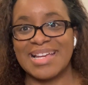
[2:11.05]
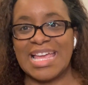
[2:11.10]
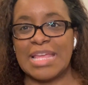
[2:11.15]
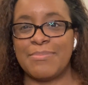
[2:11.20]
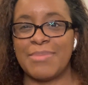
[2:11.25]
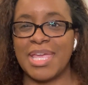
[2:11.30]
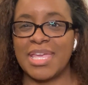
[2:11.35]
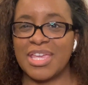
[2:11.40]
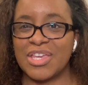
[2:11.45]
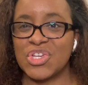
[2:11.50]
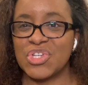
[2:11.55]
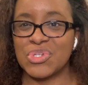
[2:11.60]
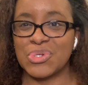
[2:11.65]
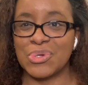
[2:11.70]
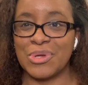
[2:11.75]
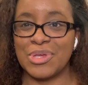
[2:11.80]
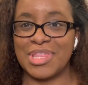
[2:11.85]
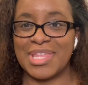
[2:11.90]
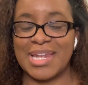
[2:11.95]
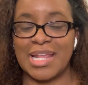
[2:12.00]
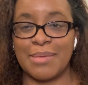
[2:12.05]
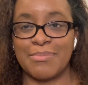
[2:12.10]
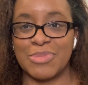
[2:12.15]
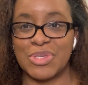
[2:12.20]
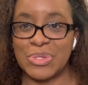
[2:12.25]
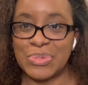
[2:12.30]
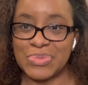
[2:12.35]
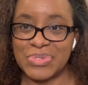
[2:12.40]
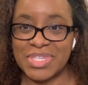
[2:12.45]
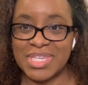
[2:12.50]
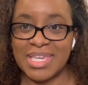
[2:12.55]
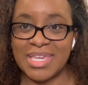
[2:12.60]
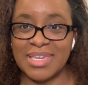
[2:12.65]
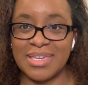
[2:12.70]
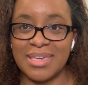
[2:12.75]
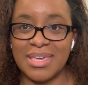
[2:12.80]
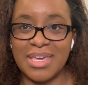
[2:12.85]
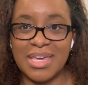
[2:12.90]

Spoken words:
and making sure that I'm using